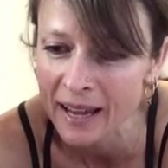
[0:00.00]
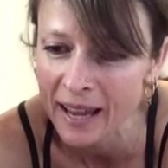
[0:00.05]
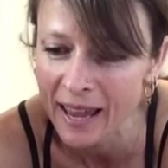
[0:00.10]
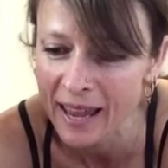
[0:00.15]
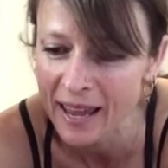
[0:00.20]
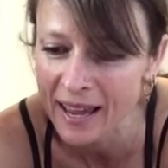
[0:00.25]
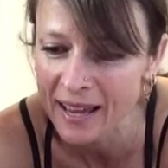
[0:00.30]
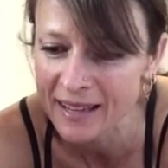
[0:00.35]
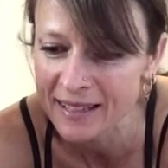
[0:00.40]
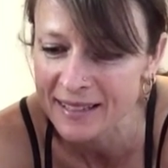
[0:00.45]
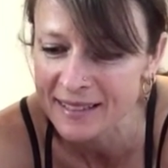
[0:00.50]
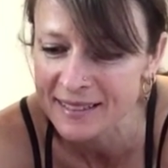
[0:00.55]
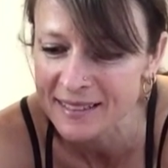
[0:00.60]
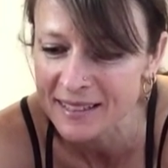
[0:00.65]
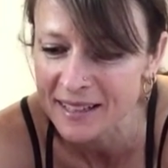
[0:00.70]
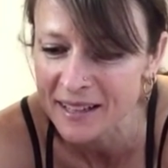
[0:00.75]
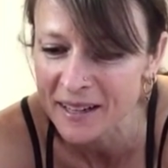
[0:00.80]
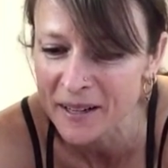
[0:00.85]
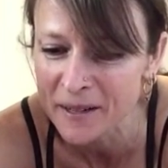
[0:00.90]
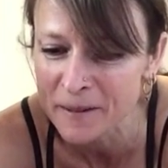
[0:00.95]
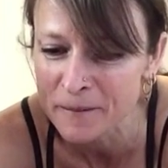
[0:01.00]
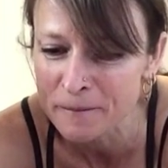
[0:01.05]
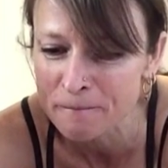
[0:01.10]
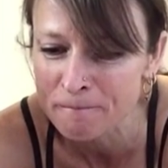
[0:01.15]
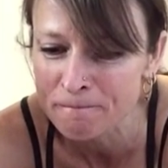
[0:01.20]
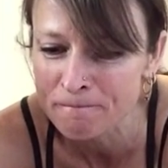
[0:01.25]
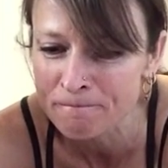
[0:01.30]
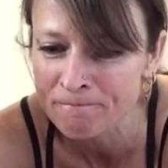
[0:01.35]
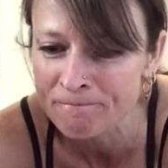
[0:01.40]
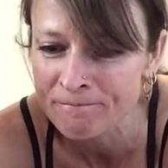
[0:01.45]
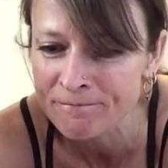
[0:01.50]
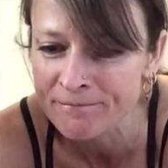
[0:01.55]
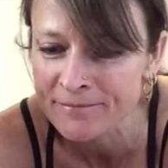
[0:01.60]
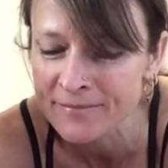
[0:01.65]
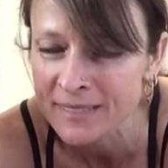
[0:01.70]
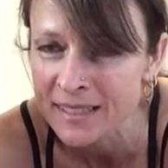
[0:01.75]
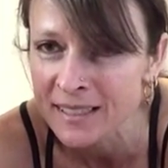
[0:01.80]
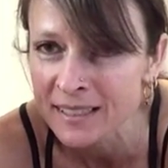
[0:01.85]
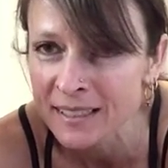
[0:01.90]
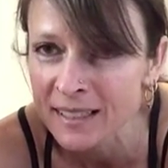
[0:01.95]
and the
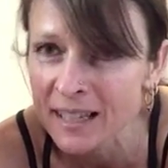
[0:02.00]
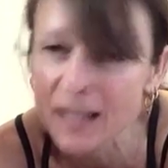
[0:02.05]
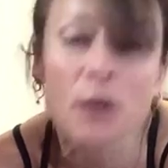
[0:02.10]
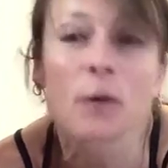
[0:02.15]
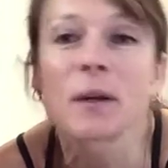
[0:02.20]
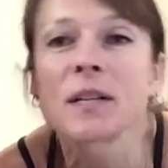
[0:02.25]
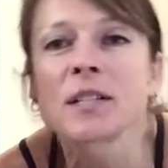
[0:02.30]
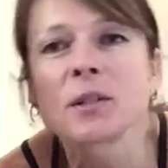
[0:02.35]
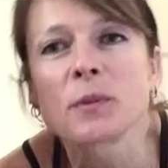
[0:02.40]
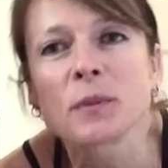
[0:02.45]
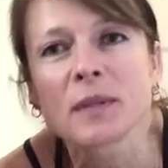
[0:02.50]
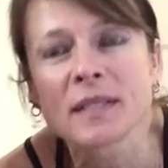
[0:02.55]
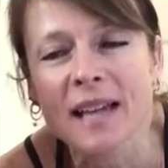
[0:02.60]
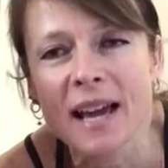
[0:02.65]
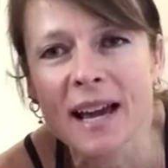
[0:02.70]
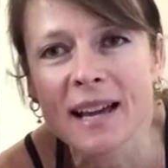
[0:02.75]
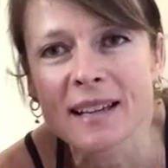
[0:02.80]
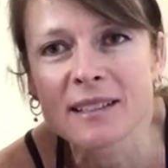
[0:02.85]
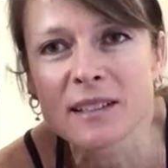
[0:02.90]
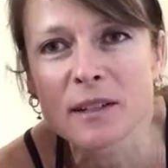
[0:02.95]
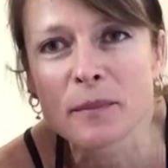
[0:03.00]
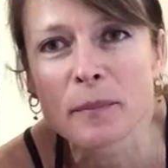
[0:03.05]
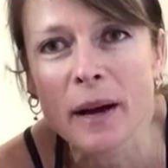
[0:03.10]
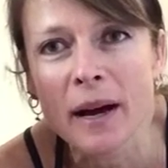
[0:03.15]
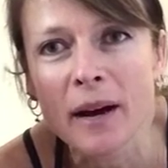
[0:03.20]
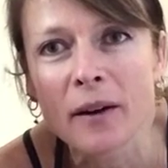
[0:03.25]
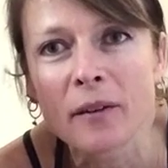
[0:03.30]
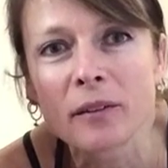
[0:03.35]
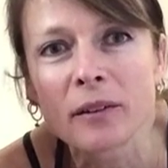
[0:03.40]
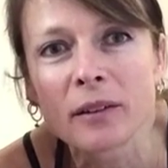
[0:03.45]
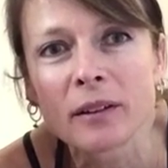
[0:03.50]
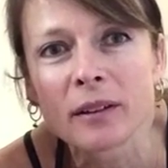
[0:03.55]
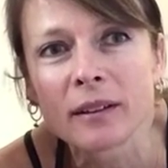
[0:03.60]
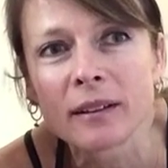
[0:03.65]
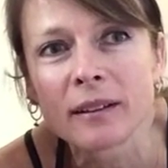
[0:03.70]
question was asked about